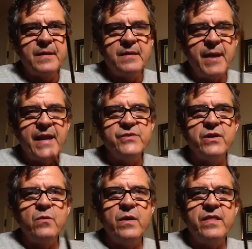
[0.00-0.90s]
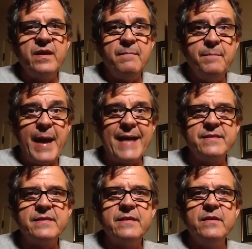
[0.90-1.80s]
manager with the
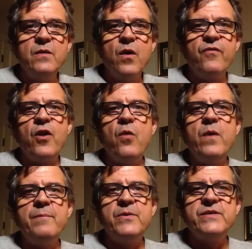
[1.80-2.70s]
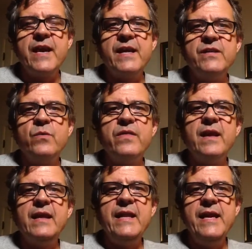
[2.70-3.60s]
best overall win percentage with
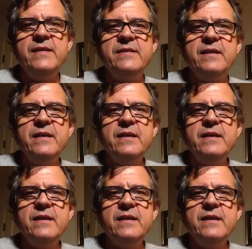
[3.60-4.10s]
at least